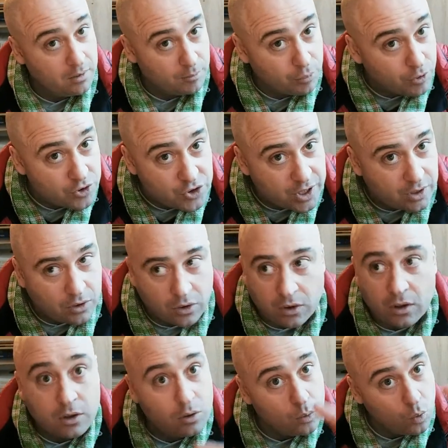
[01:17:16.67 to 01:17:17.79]

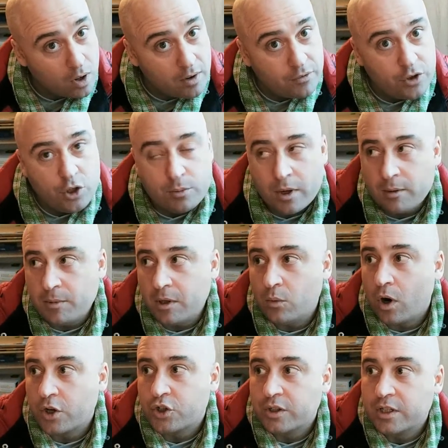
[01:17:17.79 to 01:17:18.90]
Brazil, wherever you may be
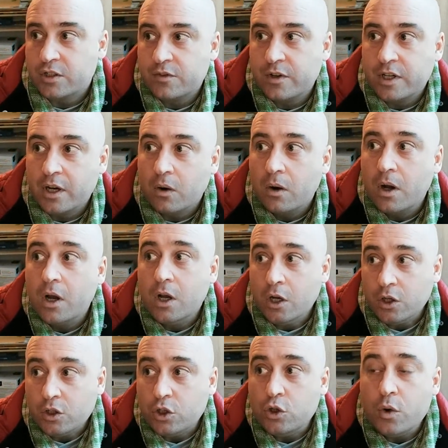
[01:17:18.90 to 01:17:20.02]
watching this video.
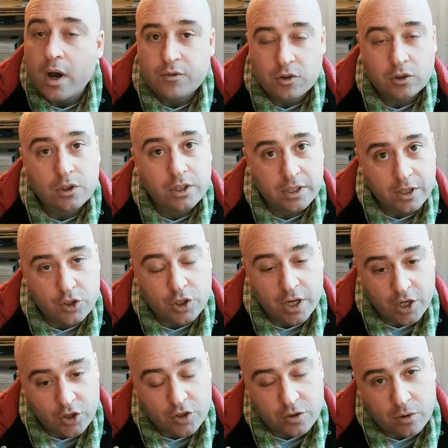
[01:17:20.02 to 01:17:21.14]
You have to look at
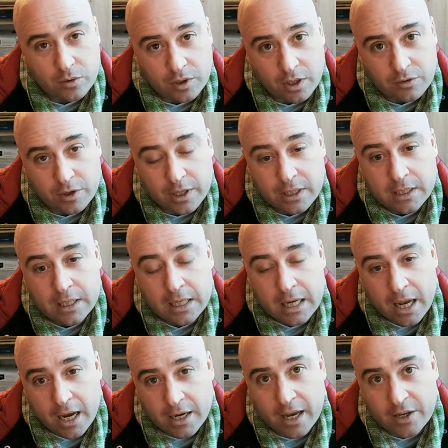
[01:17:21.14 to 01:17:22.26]
education in your own country
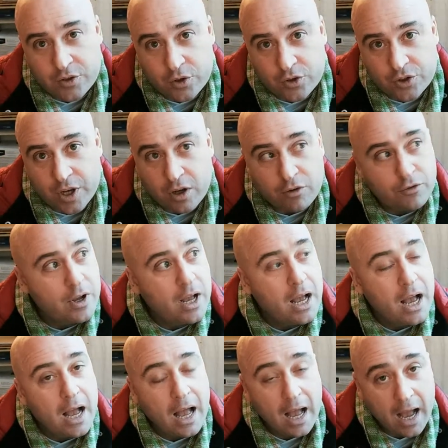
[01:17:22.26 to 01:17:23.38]
and ask yourself,
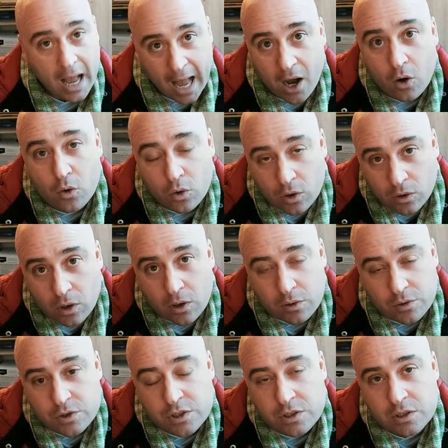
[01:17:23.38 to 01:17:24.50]
how
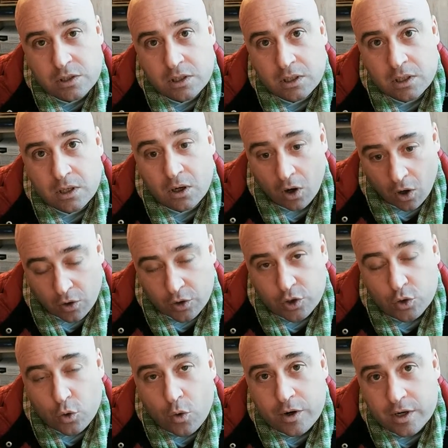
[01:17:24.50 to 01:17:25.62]
close are you
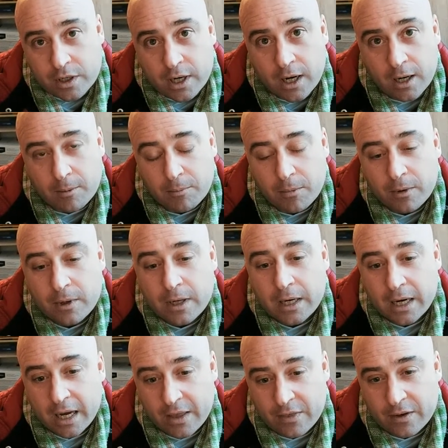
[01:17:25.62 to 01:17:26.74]
going to come
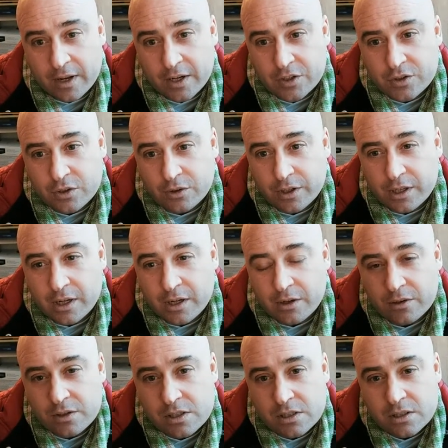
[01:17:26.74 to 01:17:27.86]
in the next 30
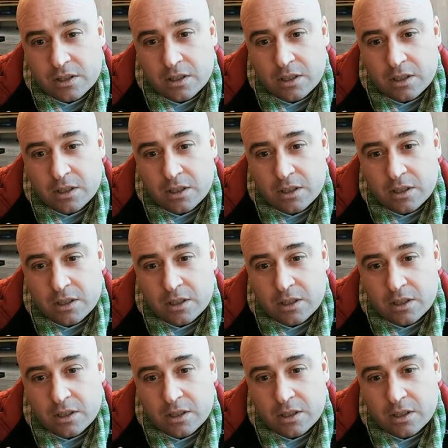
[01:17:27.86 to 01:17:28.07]
years